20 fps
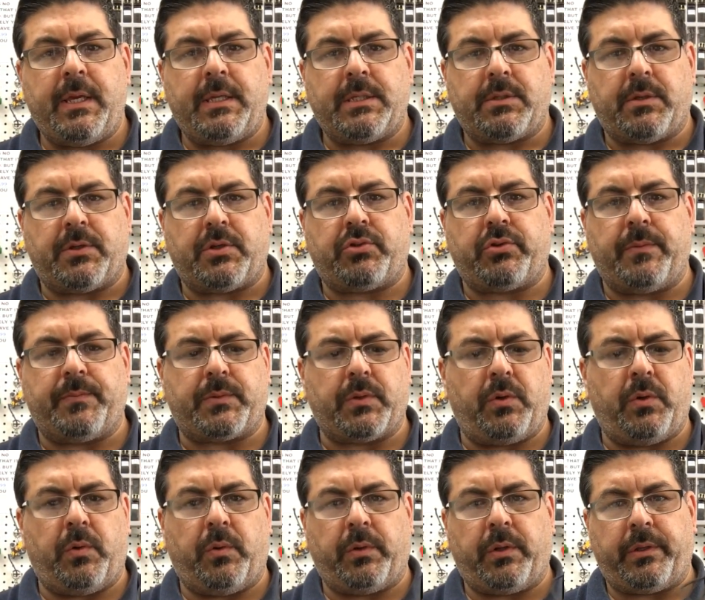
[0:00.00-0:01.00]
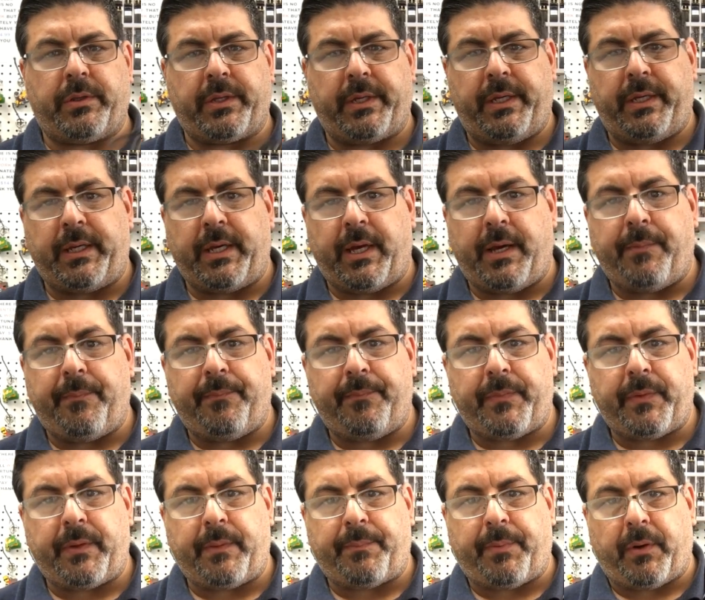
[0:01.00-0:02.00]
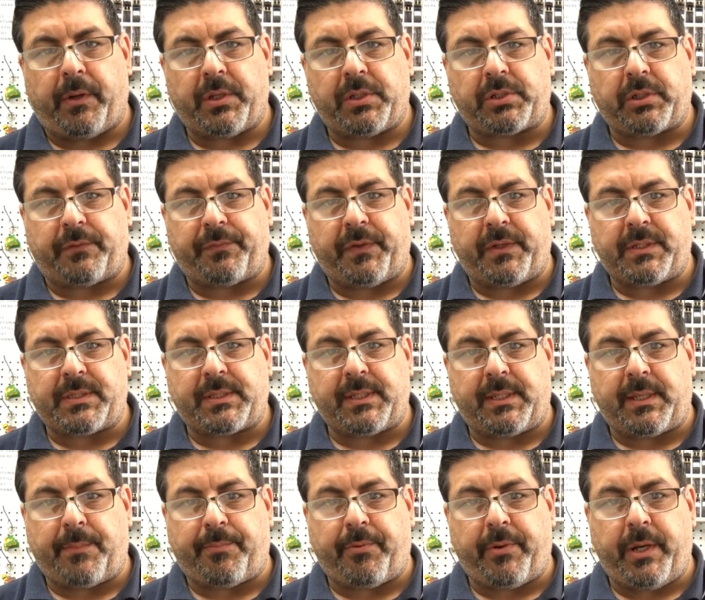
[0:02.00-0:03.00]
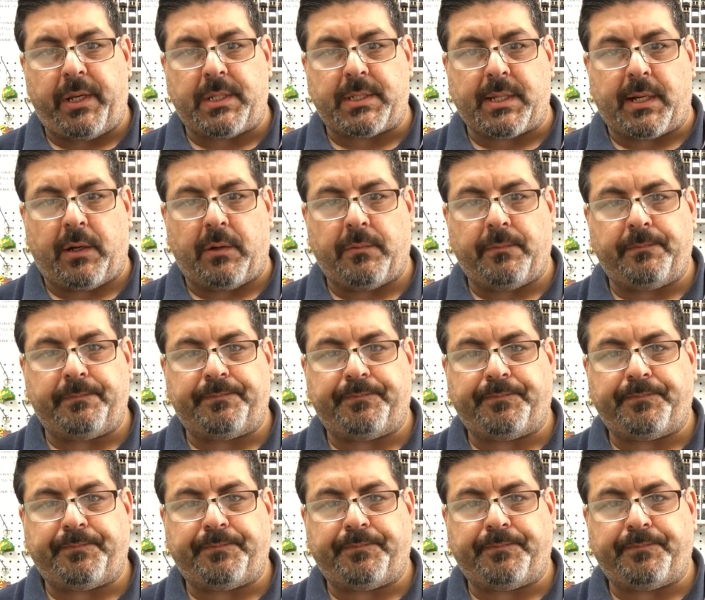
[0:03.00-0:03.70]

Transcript: So I stripped all of the polish off. You can see they're pretty dull.